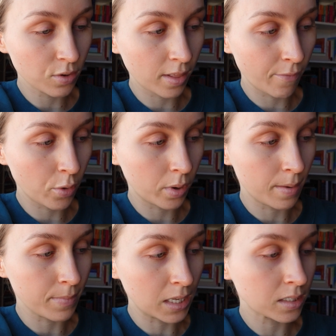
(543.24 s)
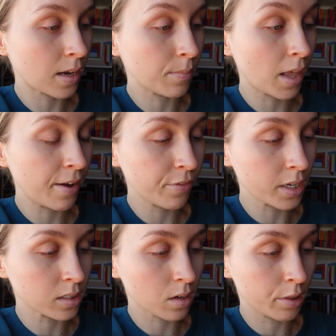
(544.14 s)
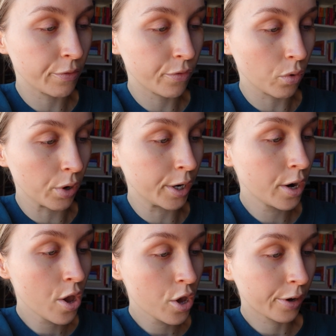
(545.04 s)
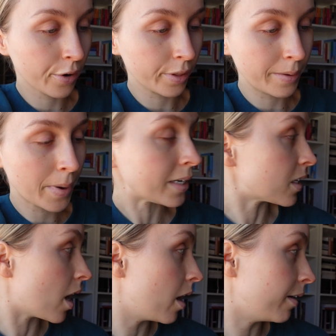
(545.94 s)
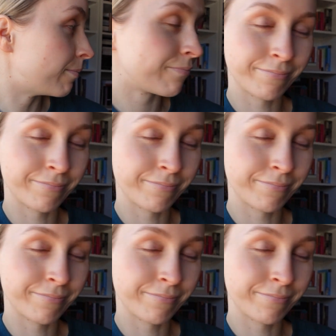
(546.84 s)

you love it when it means I'm lifeless on the floor, curling my tongue?